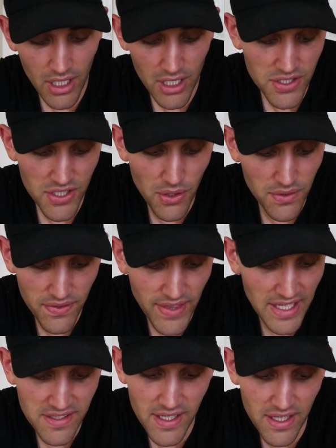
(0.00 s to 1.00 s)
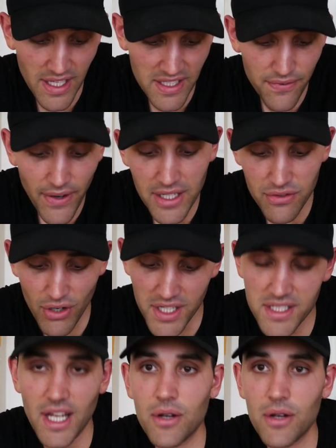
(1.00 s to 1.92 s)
So that's it, that's factorised.